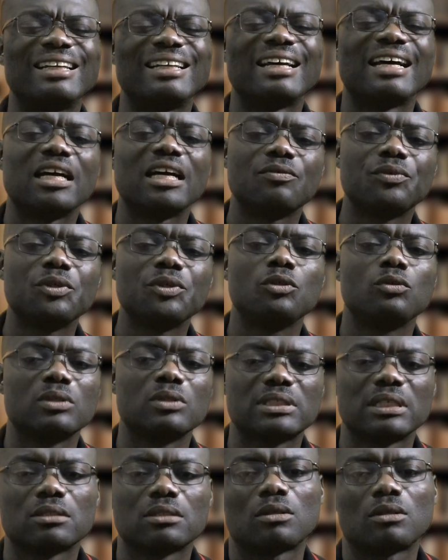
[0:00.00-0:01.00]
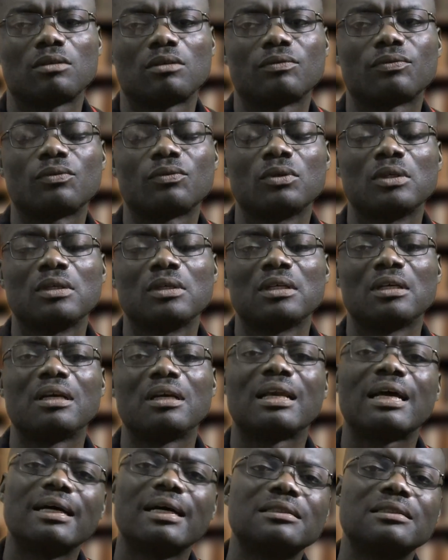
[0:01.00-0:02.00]
heavy users of
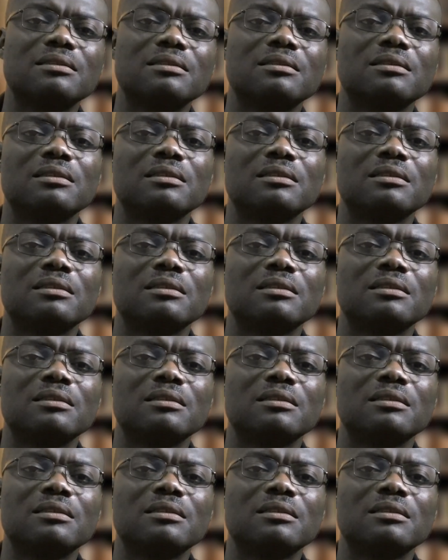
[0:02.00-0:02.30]
light